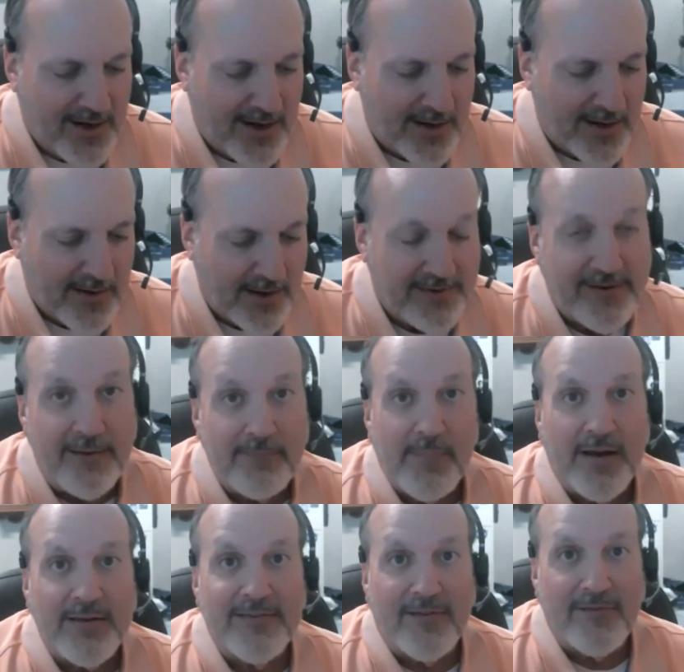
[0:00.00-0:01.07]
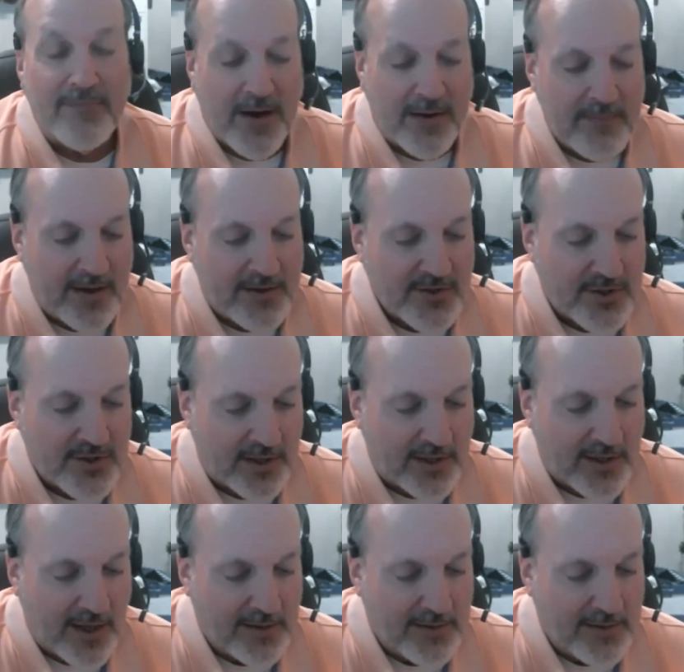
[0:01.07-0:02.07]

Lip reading: I date myself by mentioning.